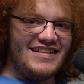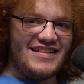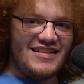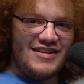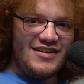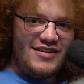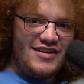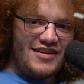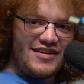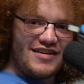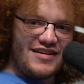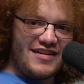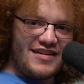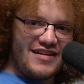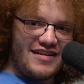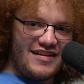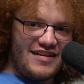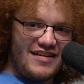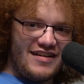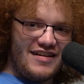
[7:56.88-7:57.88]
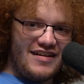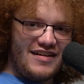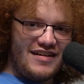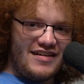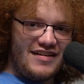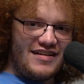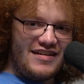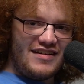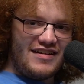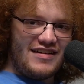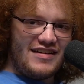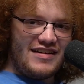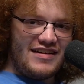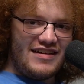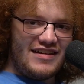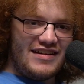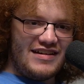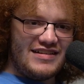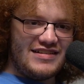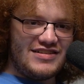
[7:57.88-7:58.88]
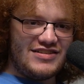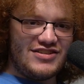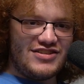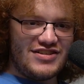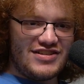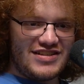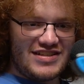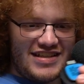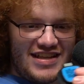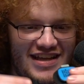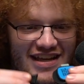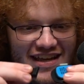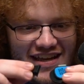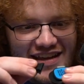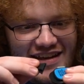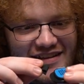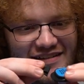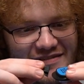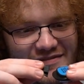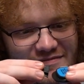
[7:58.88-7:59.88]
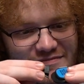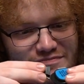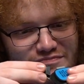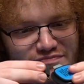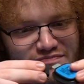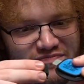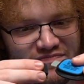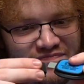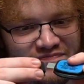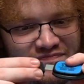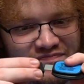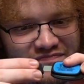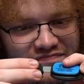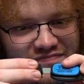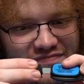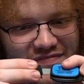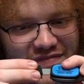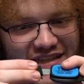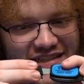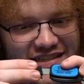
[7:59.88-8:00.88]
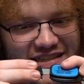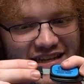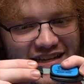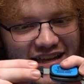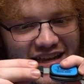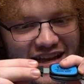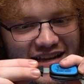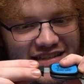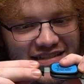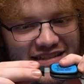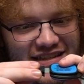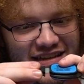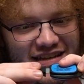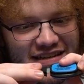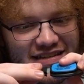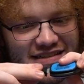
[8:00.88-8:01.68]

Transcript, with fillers: Look. It's all thin. It's just like it's like as thin